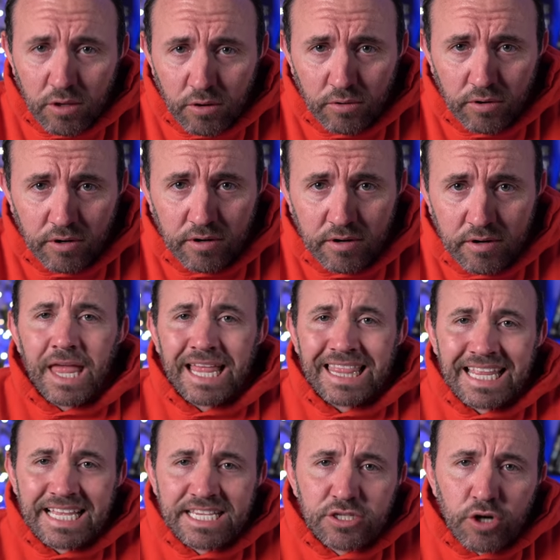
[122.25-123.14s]
longer.
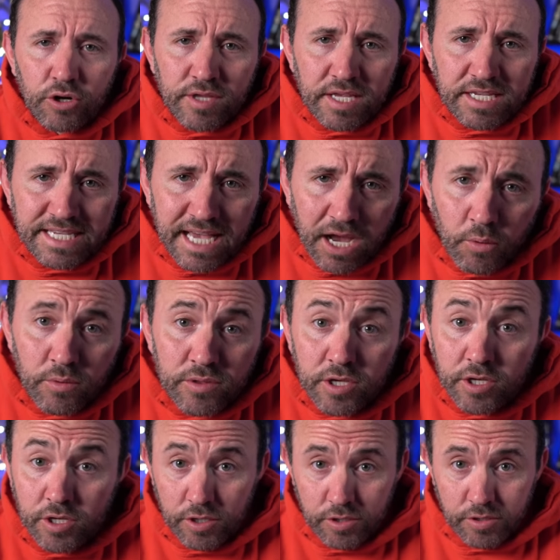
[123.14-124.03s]
Let's start this out with
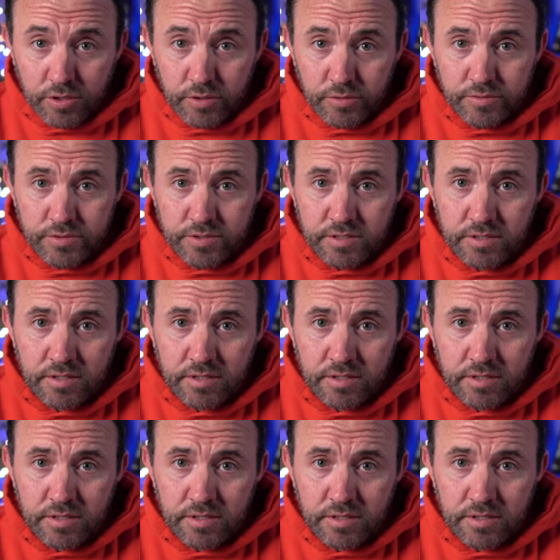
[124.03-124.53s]
the good news.